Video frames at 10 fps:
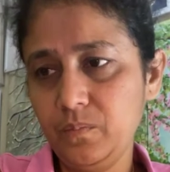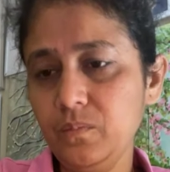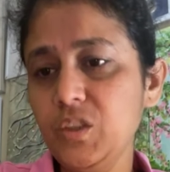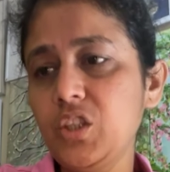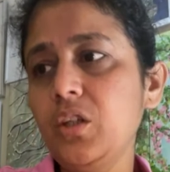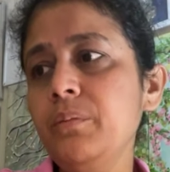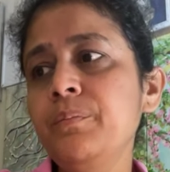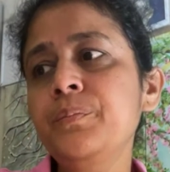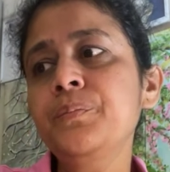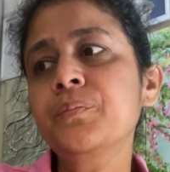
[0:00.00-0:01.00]
So
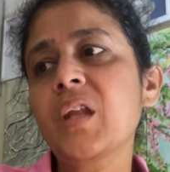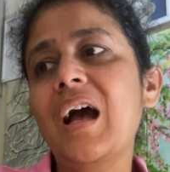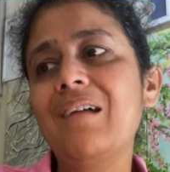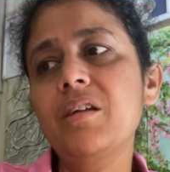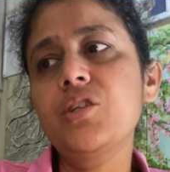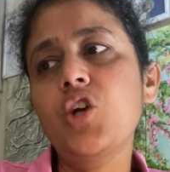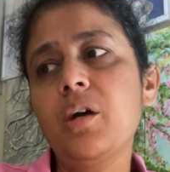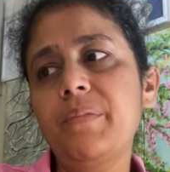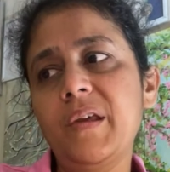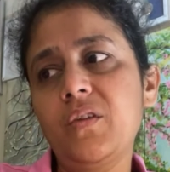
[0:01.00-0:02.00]
our job
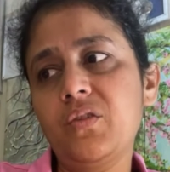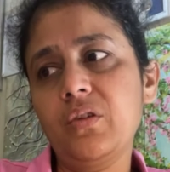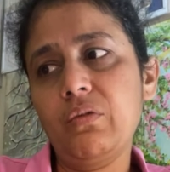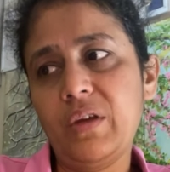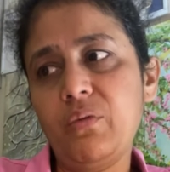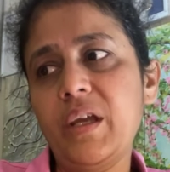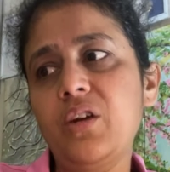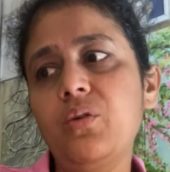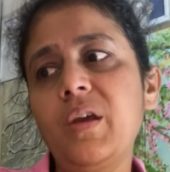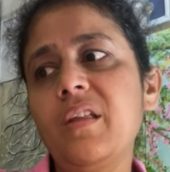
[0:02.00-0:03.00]
is, when we are
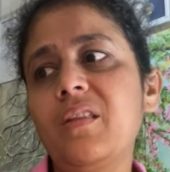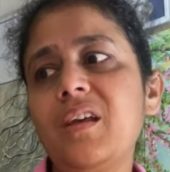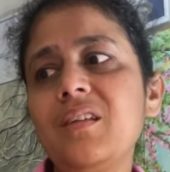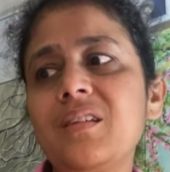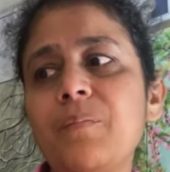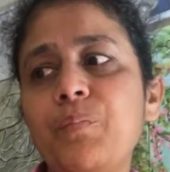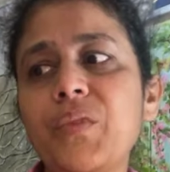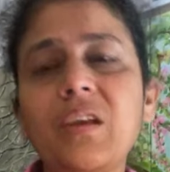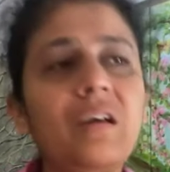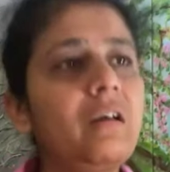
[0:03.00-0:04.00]
doing this,
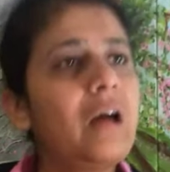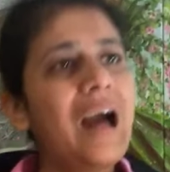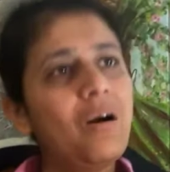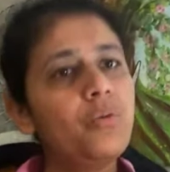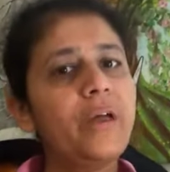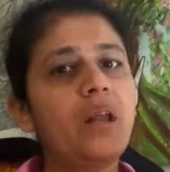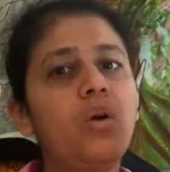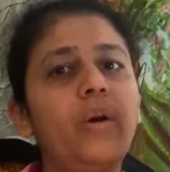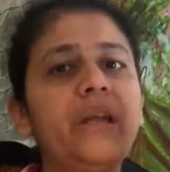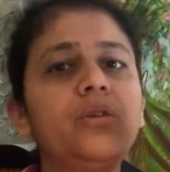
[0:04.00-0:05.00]
how we are
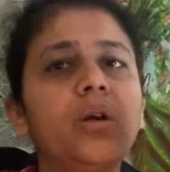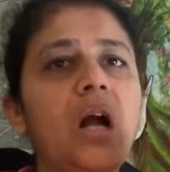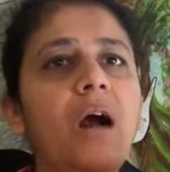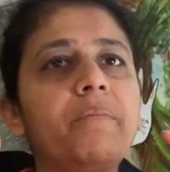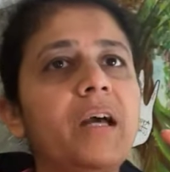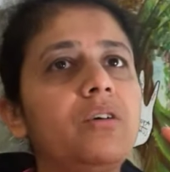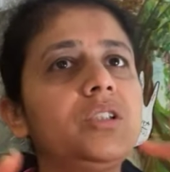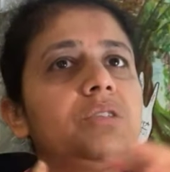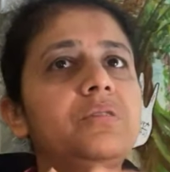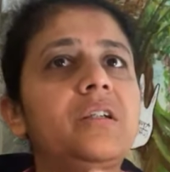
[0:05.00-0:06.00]
going to calm down
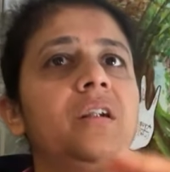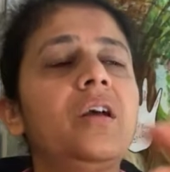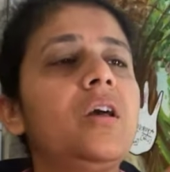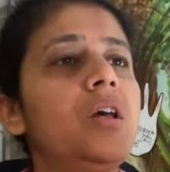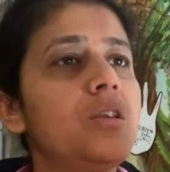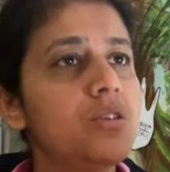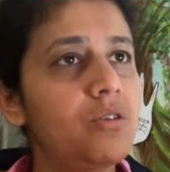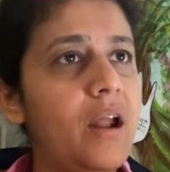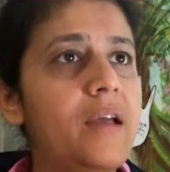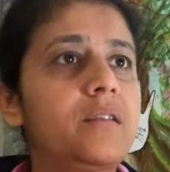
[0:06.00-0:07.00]
your
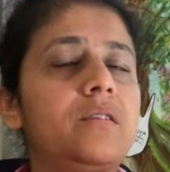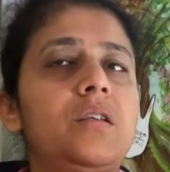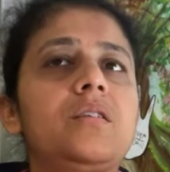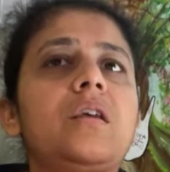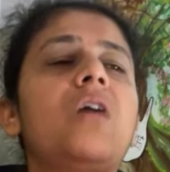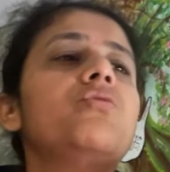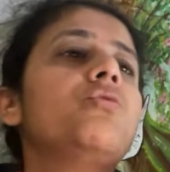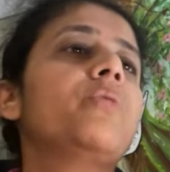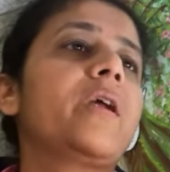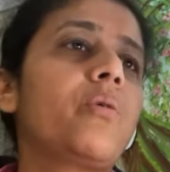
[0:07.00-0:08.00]
psoriasis, how
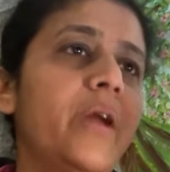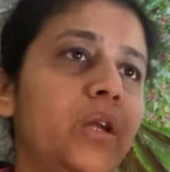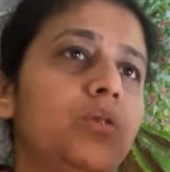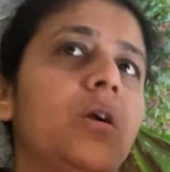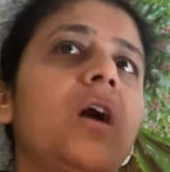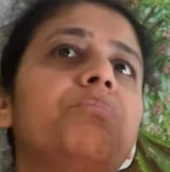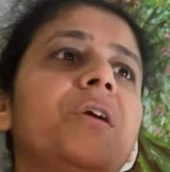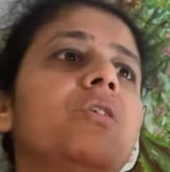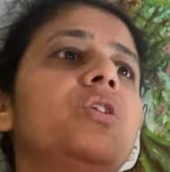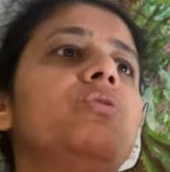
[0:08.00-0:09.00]
we are going to calm
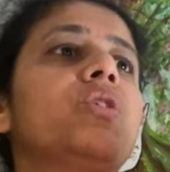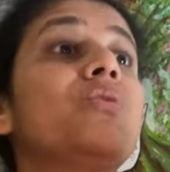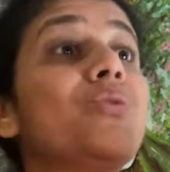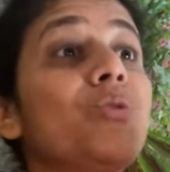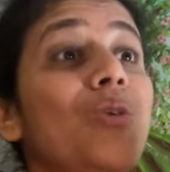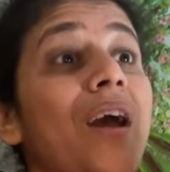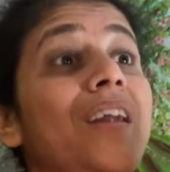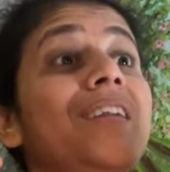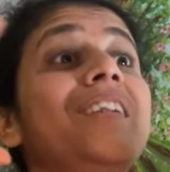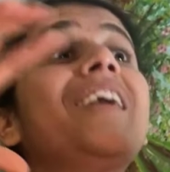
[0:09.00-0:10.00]
down your
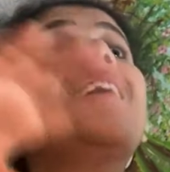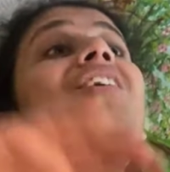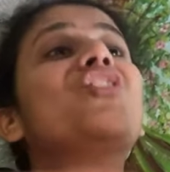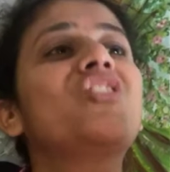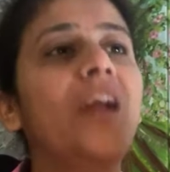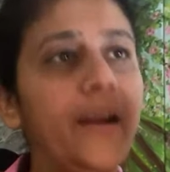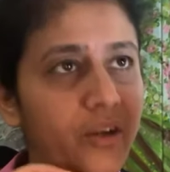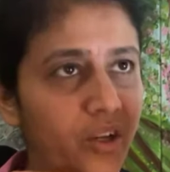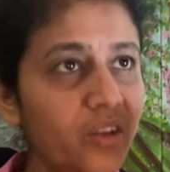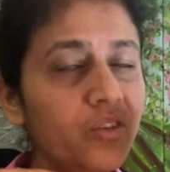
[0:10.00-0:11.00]
psoriatic
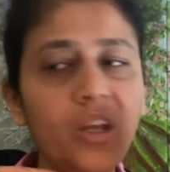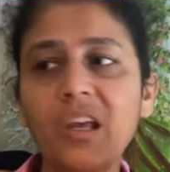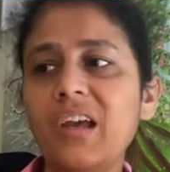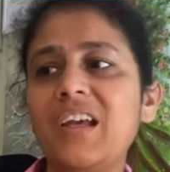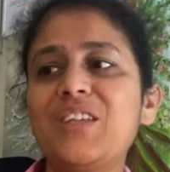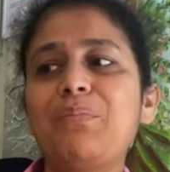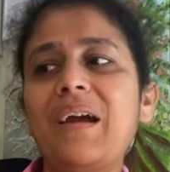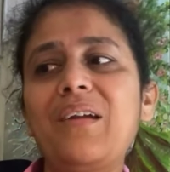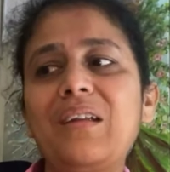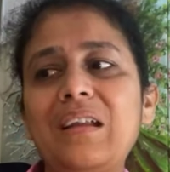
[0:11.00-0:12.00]
arthritis is
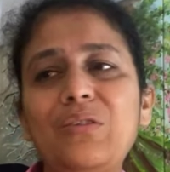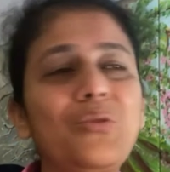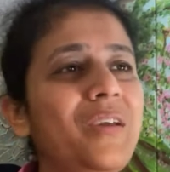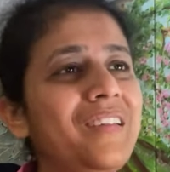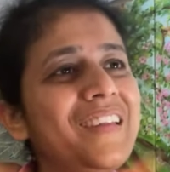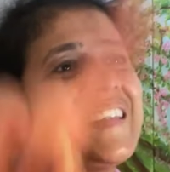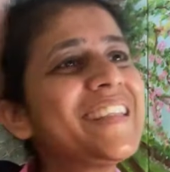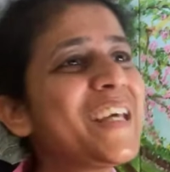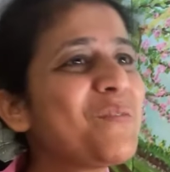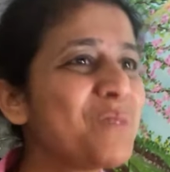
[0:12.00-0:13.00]
by doing these
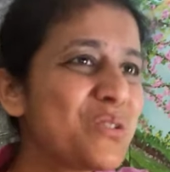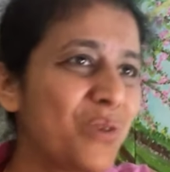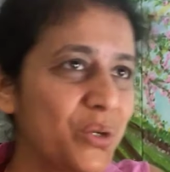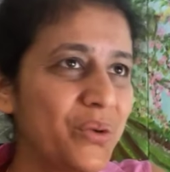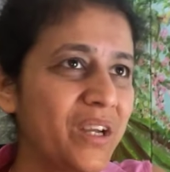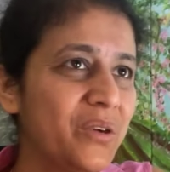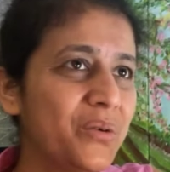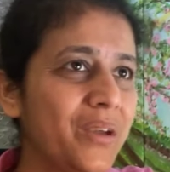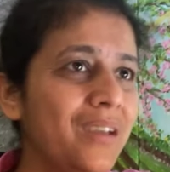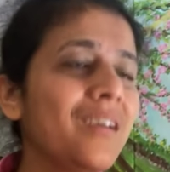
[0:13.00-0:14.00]
therapies, what we are doing